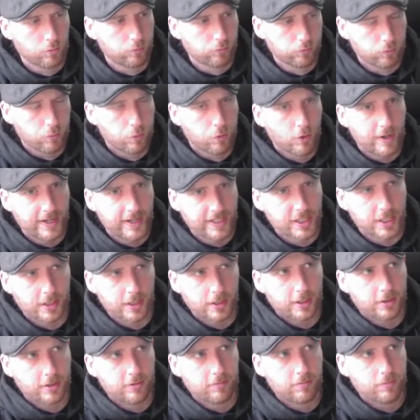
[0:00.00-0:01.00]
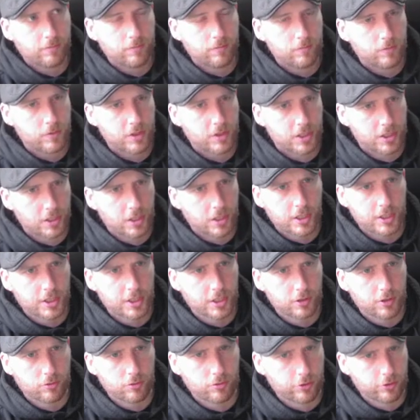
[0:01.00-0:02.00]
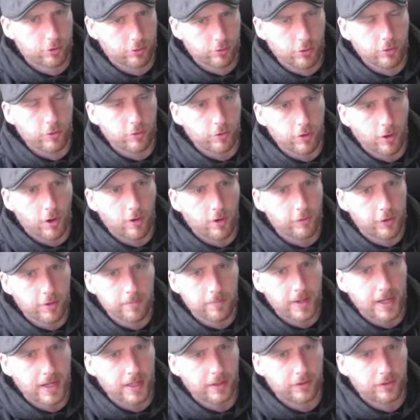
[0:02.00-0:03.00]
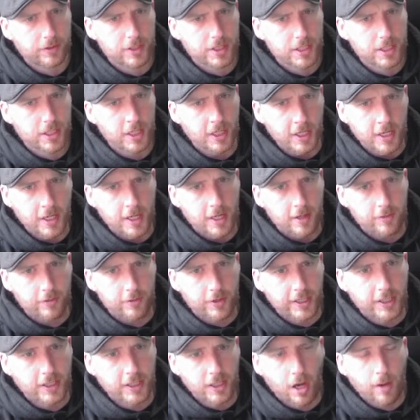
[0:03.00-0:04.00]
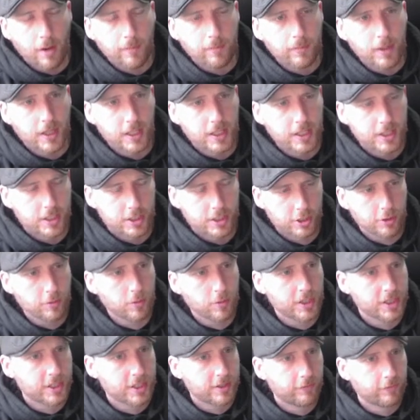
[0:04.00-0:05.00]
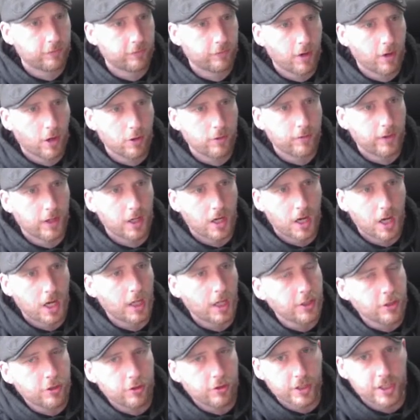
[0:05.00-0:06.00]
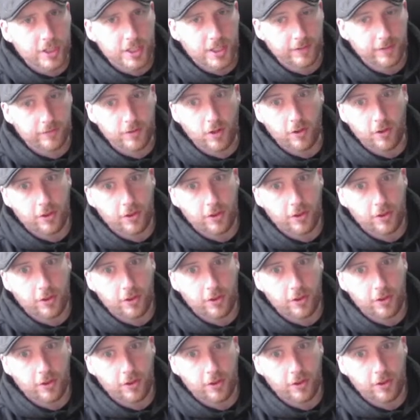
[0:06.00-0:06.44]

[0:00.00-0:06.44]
written certain truth of the myths. They come to us over hundreds, if not